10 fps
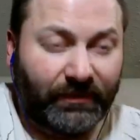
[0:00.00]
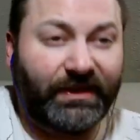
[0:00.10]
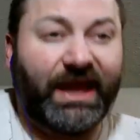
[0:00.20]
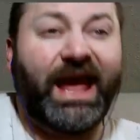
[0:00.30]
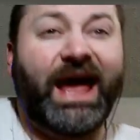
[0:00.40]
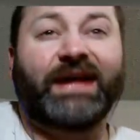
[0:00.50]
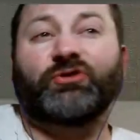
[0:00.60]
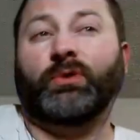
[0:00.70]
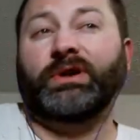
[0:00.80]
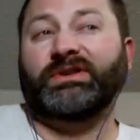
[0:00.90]
They had
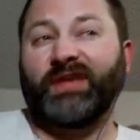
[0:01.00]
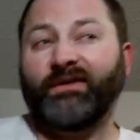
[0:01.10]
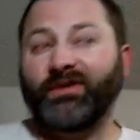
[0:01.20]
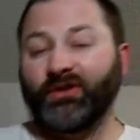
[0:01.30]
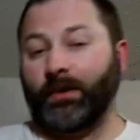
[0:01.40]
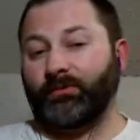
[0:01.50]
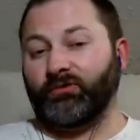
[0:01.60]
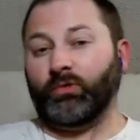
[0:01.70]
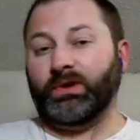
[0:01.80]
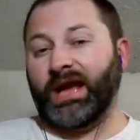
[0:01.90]
27. They're up to
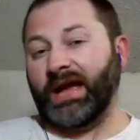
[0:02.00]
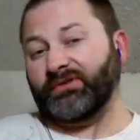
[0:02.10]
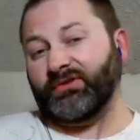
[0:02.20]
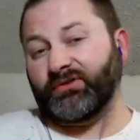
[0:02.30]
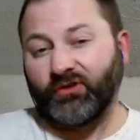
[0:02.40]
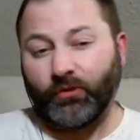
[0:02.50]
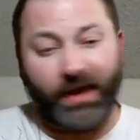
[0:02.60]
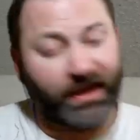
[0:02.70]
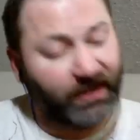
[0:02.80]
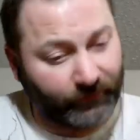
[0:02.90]
29, so they're still
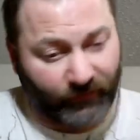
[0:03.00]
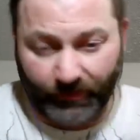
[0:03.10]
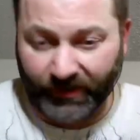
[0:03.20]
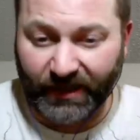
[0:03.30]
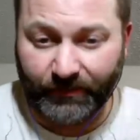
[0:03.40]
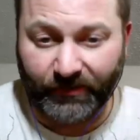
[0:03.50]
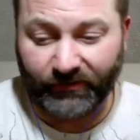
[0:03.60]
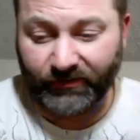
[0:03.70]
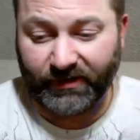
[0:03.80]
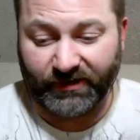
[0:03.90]
making them. So I'm going to keep
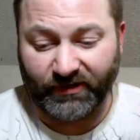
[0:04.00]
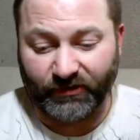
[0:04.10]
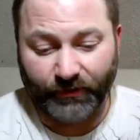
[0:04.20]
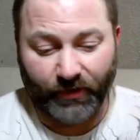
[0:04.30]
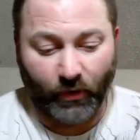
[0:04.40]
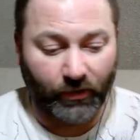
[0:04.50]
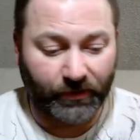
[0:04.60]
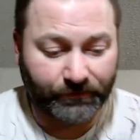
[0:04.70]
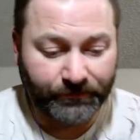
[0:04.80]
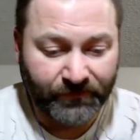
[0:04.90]
continue to record
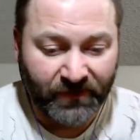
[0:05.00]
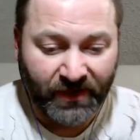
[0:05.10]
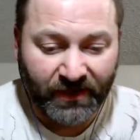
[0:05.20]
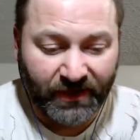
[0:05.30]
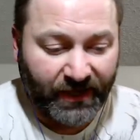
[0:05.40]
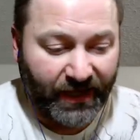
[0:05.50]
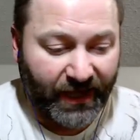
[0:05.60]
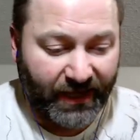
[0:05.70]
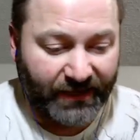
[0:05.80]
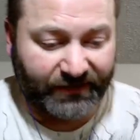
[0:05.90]
them.
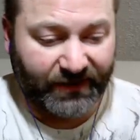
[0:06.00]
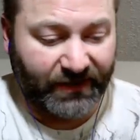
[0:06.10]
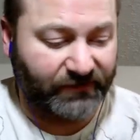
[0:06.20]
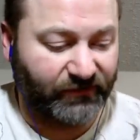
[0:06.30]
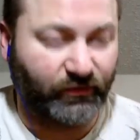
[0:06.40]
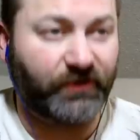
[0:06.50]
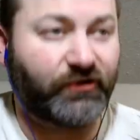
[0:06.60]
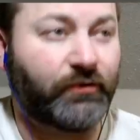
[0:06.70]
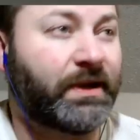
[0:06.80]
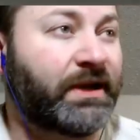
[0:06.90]
And uh, this is
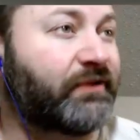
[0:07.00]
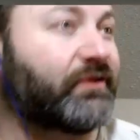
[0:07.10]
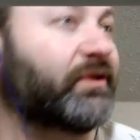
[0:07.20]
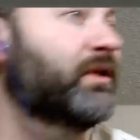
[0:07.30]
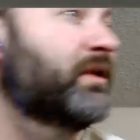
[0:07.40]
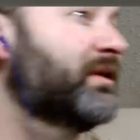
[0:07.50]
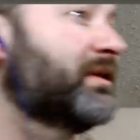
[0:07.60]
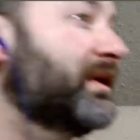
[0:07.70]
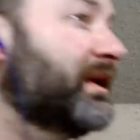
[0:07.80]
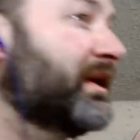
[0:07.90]
22 minutes.
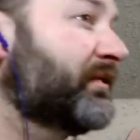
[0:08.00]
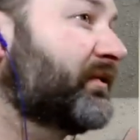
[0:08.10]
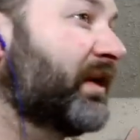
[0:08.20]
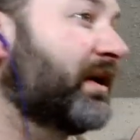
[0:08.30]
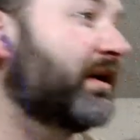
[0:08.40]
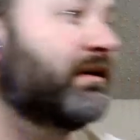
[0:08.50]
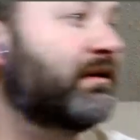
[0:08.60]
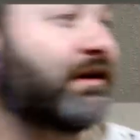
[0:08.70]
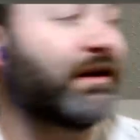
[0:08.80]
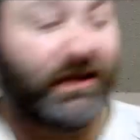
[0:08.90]
It's uh,
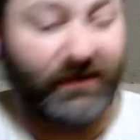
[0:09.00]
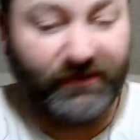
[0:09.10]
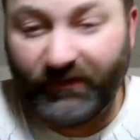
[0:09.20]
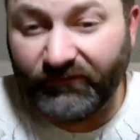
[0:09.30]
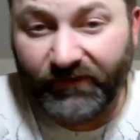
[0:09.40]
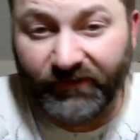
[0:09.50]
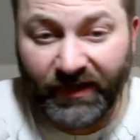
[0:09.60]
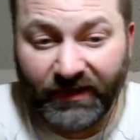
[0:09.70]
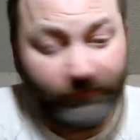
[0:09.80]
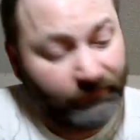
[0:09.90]

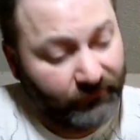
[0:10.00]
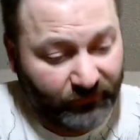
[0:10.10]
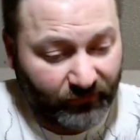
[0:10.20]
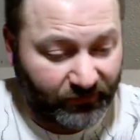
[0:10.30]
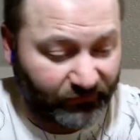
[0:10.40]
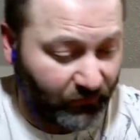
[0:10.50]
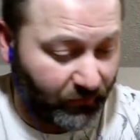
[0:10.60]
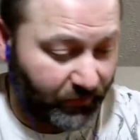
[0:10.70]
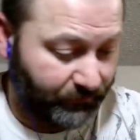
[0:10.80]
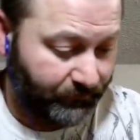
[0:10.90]
7:15. So let's do it.